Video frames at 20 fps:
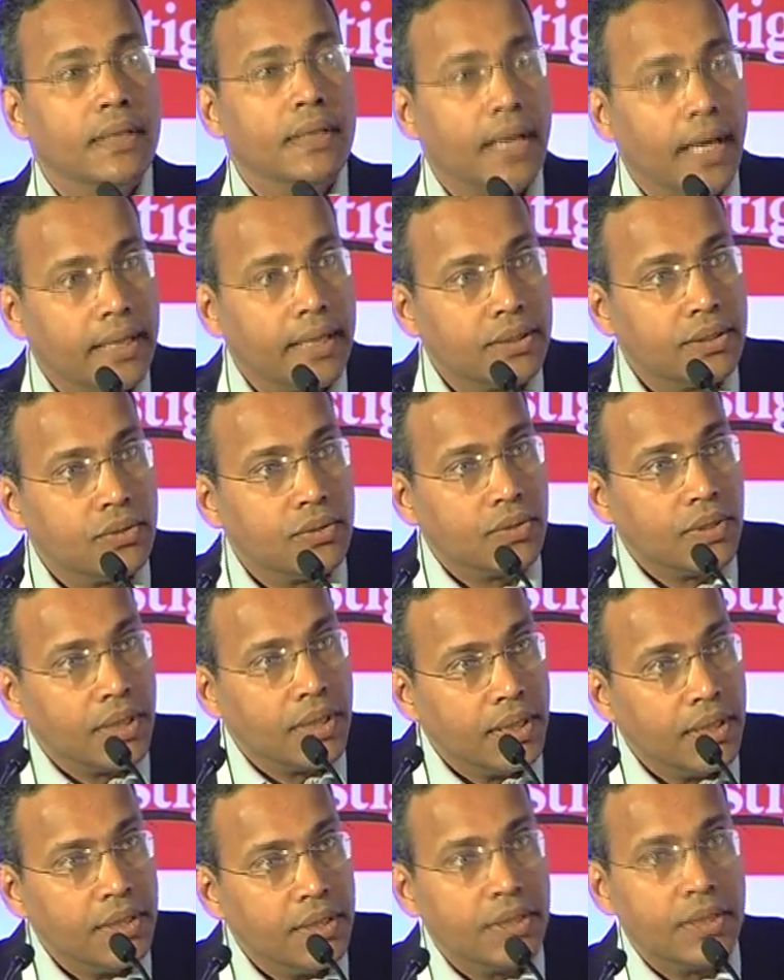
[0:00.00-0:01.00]
thanks to
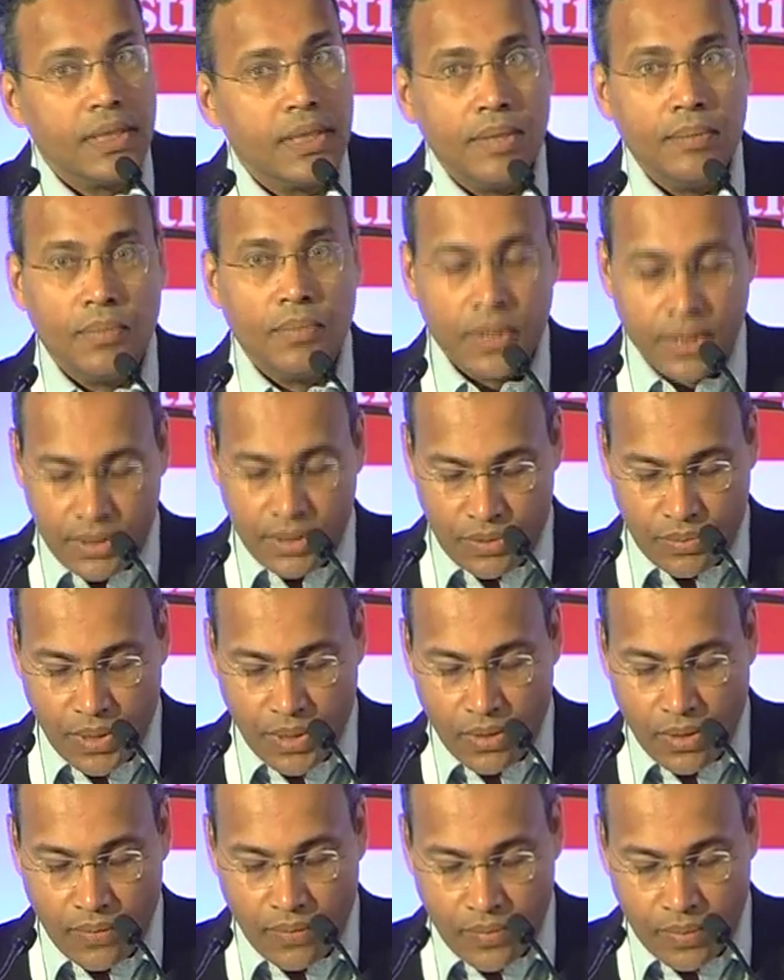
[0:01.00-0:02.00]
the initial impetus
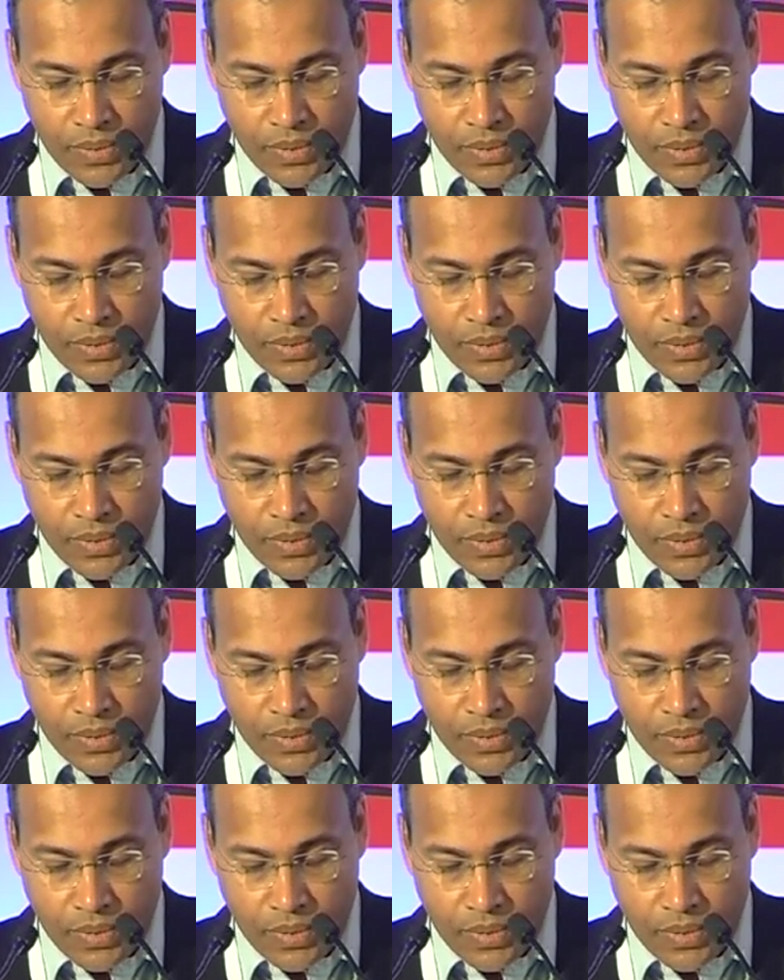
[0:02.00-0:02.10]
we got